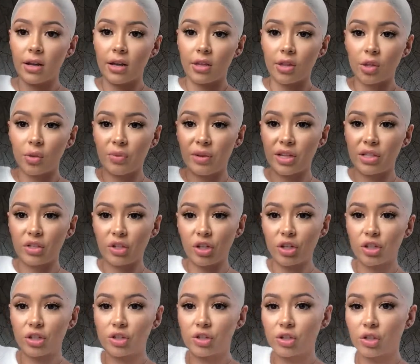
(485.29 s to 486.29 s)
The wigs
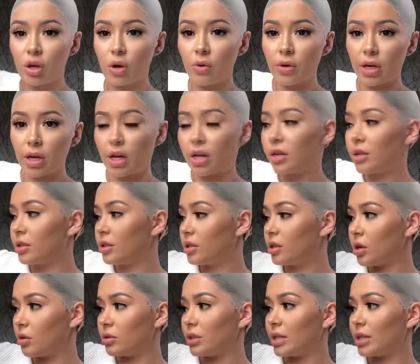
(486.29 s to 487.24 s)
are so good, so